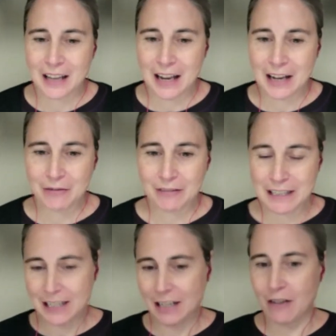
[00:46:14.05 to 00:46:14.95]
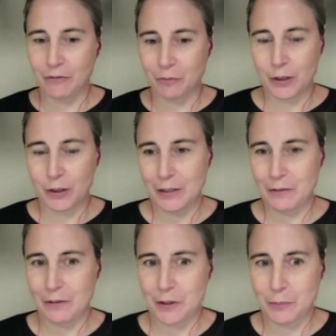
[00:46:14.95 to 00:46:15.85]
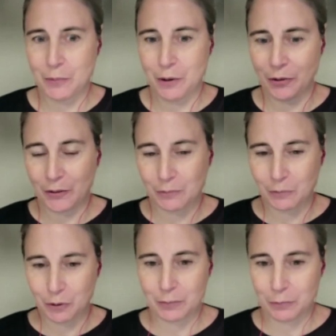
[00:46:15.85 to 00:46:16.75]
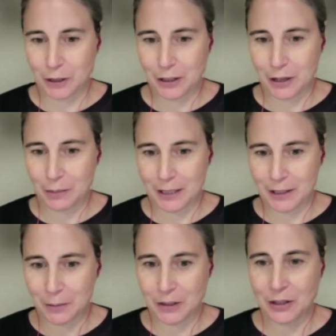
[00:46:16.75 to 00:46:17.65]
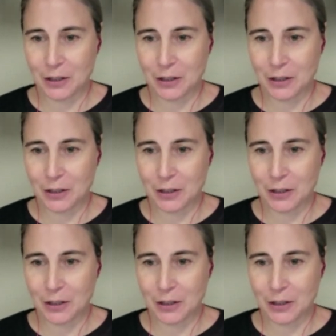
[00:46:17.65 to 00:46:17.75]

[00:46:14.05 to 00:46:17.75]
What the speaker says: I really loved working with you both and putting up the exhibition.